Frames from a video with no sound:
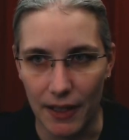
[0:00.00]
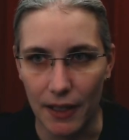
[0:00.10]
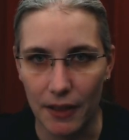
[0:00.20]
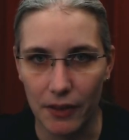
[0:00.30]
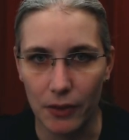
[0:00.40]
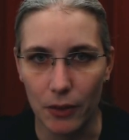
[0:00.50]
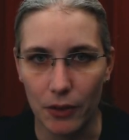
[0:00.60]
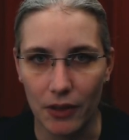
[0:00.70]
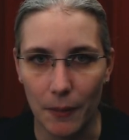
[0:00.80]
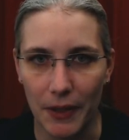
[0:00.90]
yeah this is
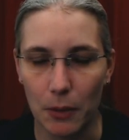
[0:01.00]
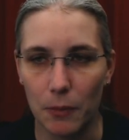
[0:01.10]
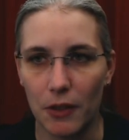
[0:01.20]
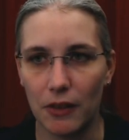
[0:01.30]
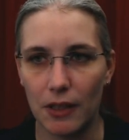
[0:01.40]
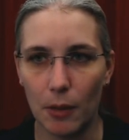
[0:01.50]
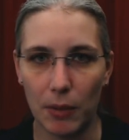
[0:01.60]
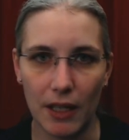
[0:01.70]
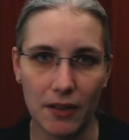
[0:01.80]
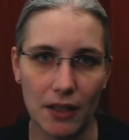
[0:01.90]
also something obviously
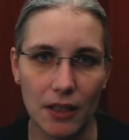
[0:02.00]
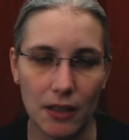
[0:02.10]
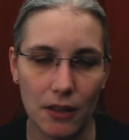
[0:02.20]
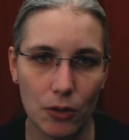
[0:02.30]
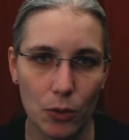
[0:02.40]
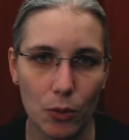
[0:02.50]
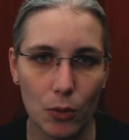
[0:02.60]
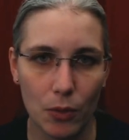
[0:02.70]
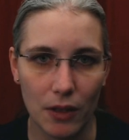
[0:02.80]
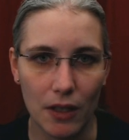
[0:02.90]
that plays
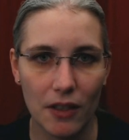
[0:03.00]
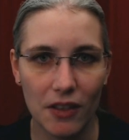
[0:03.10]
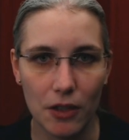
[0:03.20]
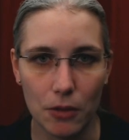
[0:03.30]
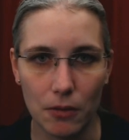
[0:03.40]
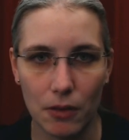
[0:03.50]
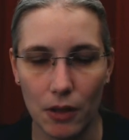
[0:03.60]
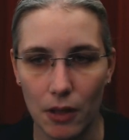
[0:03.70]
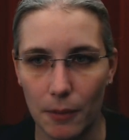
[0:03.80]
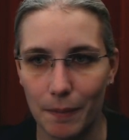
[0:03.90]
into the decision
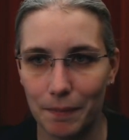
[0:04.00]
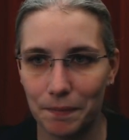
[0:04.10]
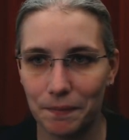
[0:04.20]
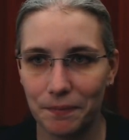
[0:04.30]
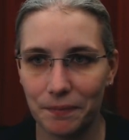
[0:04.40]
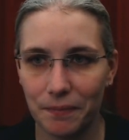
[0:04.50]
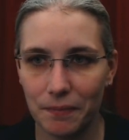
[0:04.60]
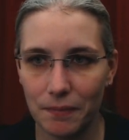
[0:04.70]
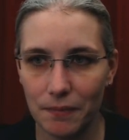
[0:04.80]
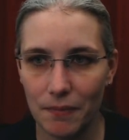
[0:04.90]
um,
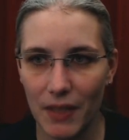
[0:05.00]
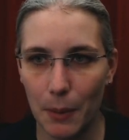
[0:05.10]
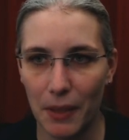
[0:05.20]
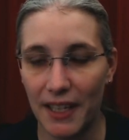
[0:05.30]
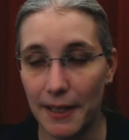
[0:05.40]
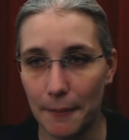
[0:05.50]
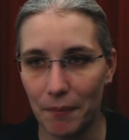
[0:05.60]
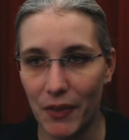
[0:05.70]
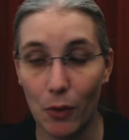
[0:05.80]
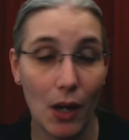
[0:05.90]
but yeah,
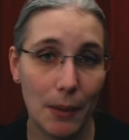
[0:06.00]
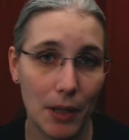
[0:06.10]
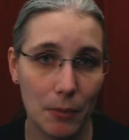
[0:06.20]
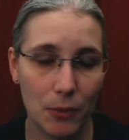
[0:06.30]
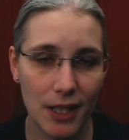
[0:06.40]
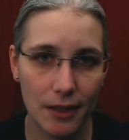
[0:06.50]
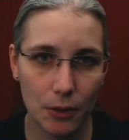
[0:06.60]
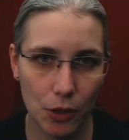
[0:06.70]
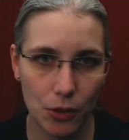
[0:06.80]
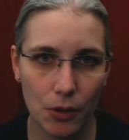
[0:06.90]
so I'm I'm really
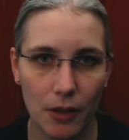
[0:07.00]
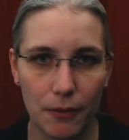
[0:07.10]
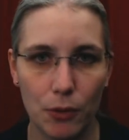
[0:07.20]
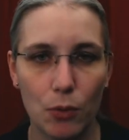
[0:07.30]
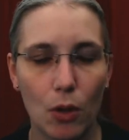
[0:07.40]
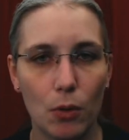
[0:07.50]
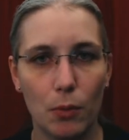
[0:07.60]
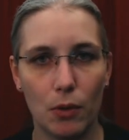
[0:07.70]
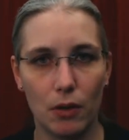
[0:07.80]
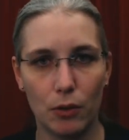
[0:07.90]
not sure if
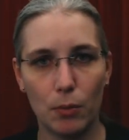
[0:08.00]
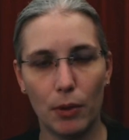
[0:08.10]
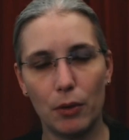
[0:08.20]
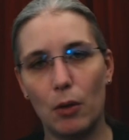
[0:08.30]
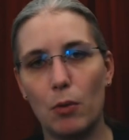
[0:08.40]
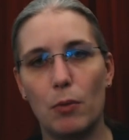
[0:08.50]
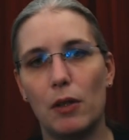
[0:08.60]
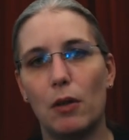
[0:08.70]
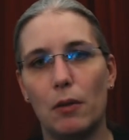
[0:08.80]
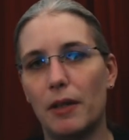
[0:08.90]
2.0 uh, 2.0
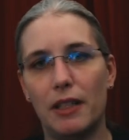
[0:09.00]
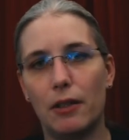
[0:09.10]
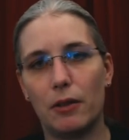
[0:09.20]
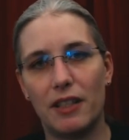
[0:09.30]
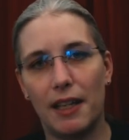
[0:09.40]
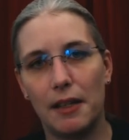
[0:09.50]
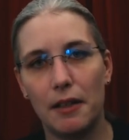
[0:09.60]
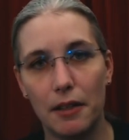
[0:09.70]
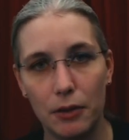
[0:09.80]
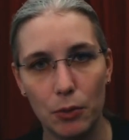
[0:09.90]
will already
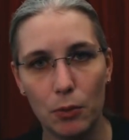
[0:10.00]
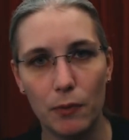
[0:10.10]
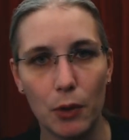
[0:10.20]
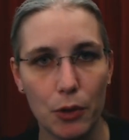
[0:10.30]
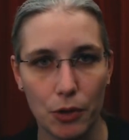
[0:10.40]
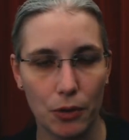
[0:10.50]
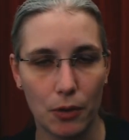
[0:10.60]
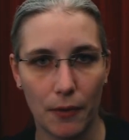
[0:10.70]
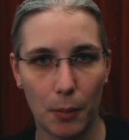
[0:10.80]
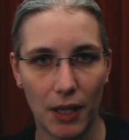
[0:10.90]
contain a new version
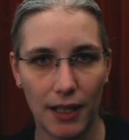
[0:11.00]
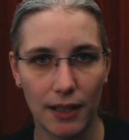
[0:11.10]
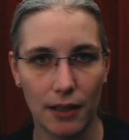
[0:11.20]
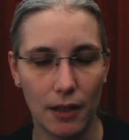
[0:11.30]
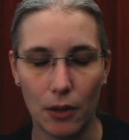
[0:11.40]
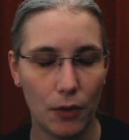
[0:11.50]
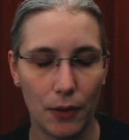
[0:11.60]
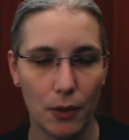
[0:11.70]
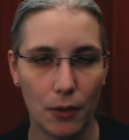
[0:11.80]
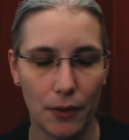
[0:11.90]
of the plugin uh,
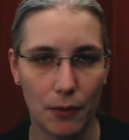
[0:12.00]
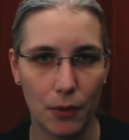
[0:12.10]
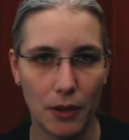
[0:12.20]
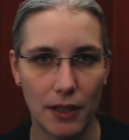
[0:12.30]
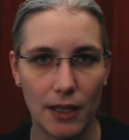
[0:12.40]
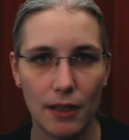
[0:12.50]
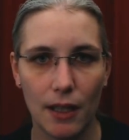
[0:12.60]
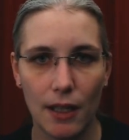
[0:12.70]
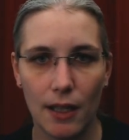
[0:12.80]
of the of the front end,